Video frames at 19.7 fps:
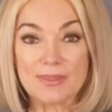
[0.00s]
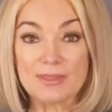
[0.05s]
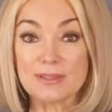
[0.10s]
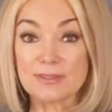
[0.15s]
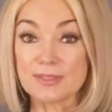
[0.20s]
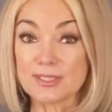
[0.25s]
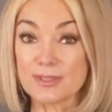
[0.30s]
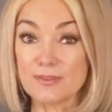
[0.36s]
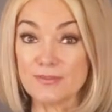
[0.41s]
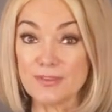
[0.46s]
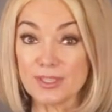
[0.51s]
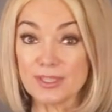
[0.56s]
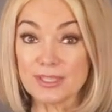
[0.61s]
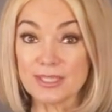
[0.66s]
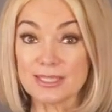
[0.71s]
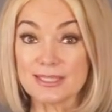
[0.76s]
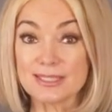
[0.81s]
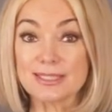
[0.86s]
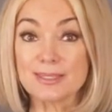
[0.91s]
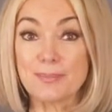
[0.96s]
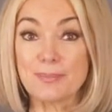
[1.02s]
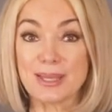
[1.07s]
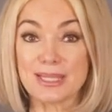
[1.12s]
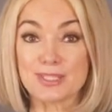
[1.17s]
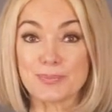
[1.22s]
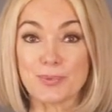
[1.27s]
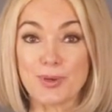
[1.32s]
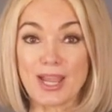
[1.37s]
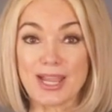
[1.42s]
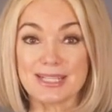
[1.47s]
of their civilians'
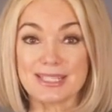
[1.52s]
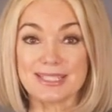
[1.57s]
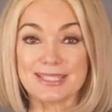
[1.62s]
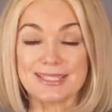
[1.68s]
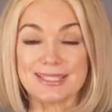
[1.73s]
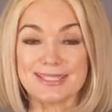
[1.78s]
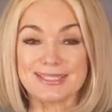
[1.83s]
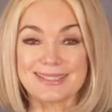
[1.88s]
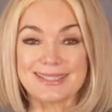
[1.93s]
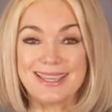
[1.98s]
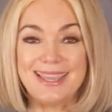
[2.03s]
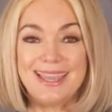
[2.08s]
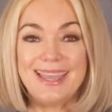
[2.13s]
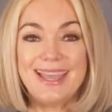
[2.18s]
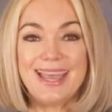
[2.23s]
best practices.